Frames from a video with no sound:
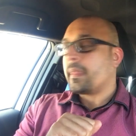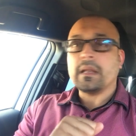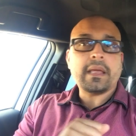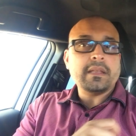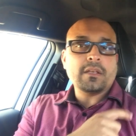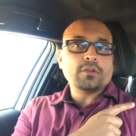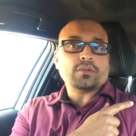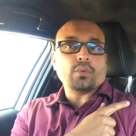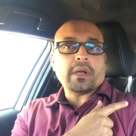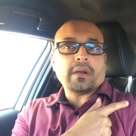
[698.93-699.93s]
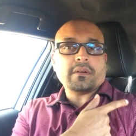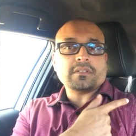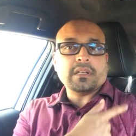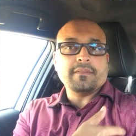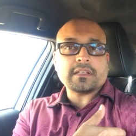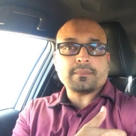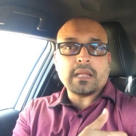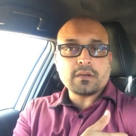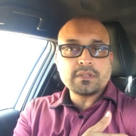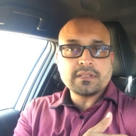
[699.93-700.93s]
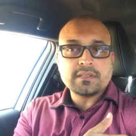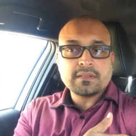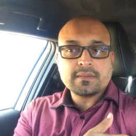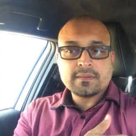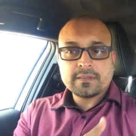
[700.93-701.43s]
The lady used to wear sleeveless blouses,